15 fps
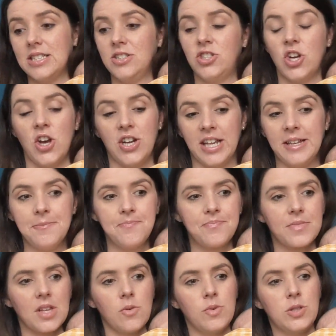journey,
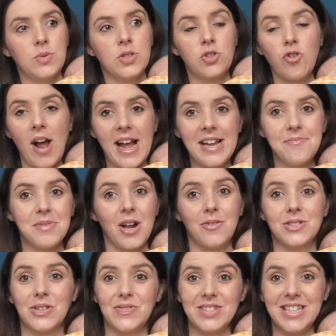which was great, but I
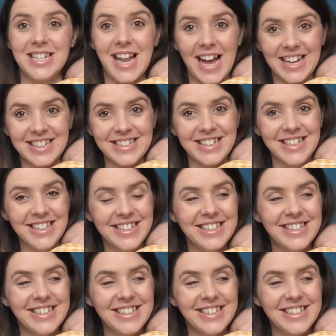was obviously knackered.